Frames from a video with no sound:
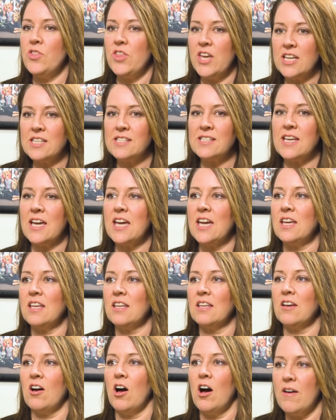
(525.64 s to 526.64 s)
they're
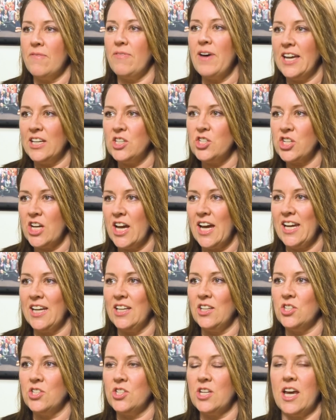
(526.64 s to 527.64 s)
saying, I've had
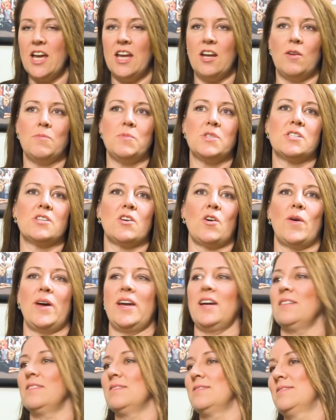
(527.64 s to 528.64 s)
change, and I'm just
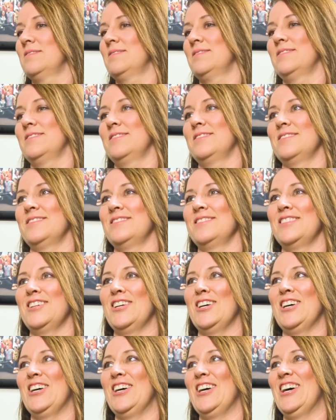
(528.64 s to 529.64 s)
going,
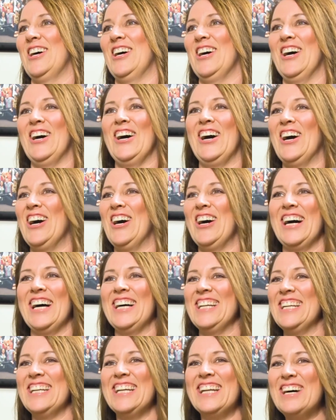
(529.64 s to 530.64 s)

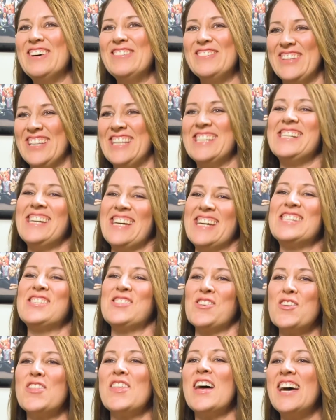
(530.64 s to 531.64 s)
I love this. Yeah.
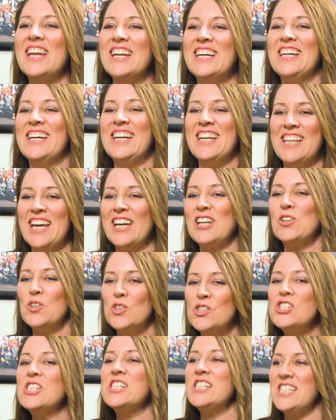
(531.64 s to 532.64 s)
So that
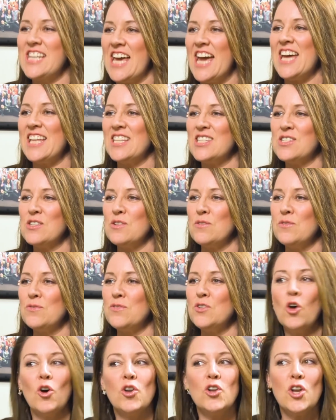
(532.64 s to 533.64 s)
gorgeous dance of
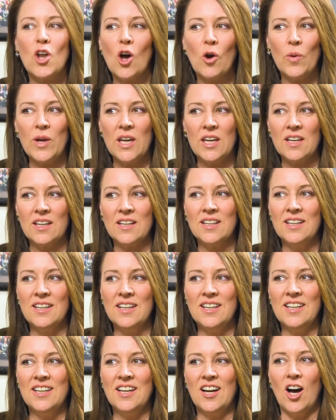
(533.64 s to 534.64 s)
not knowing
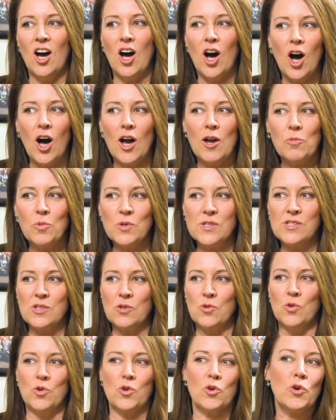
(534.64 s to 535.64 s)
I was
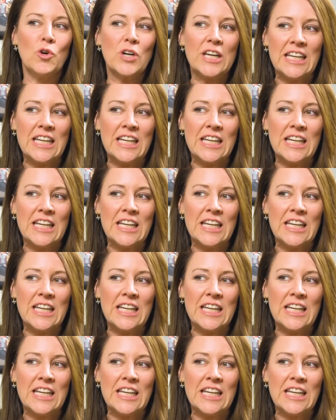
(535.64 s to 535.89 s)
good or